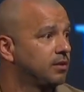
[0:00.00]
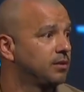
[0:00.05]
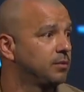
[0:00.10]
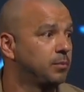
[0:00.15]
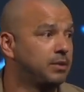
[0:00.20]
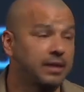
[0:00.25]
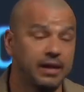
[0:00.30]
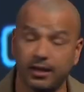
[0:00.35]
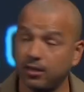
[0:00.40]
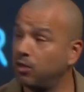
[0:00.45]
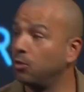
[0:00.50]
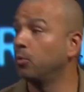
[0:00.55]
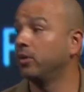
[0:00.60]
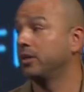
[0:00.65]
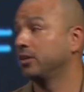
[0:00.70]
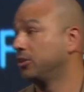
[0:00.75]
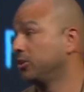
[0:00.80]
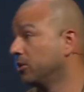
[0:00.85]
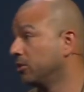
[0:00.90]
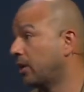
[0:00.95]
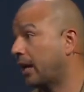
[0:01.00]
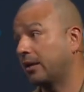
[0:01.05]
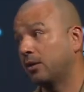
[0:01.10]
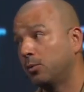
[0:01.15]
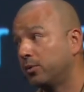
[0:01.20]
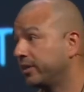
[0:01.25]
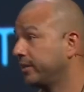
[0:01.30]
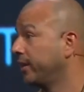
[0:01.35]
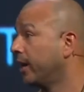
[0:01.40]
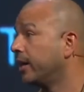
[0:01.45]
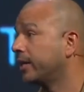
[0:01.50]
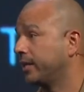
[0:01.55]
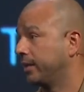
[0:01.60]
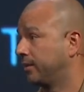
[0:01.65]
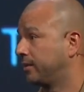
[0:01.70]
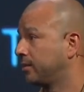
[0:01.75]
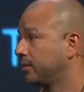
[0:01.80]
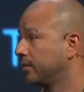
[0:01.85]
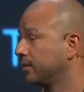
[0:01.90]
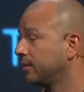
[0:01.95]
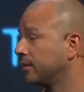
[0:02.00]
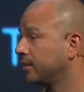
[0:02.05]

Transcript: but I don't want to dunk it.